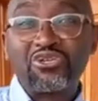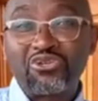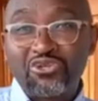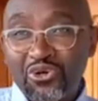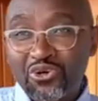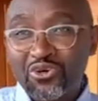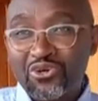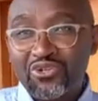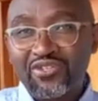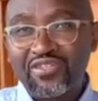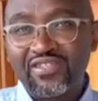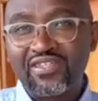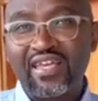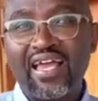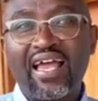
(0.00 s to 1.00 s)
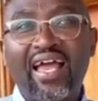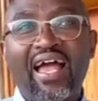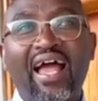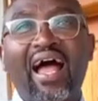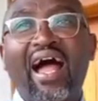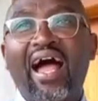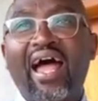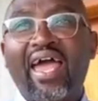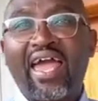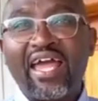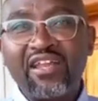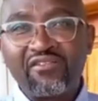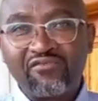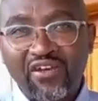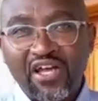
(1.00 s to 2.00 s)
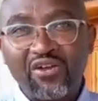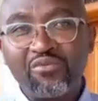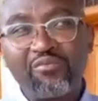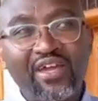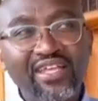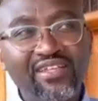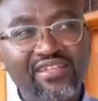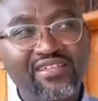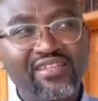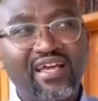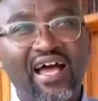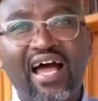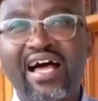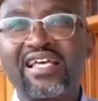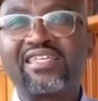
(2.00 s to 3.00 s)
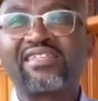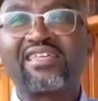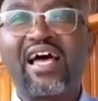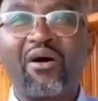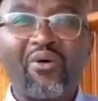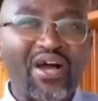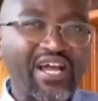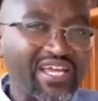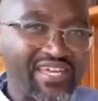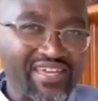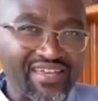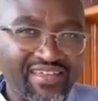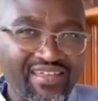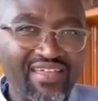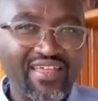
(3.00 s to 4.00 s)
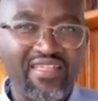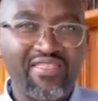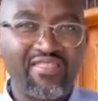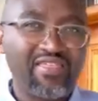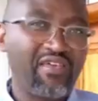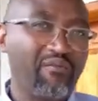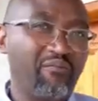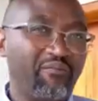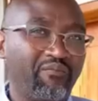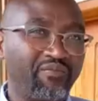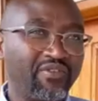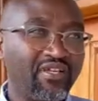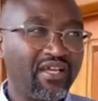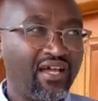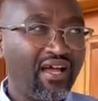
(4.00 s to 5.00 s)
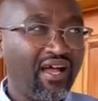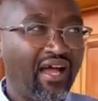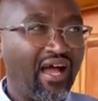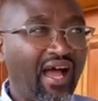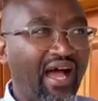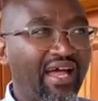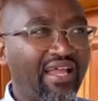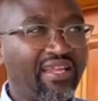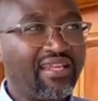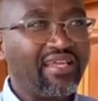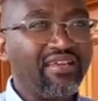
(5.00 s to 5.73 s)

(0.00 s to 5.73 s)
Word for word: chose environment as our key theme. And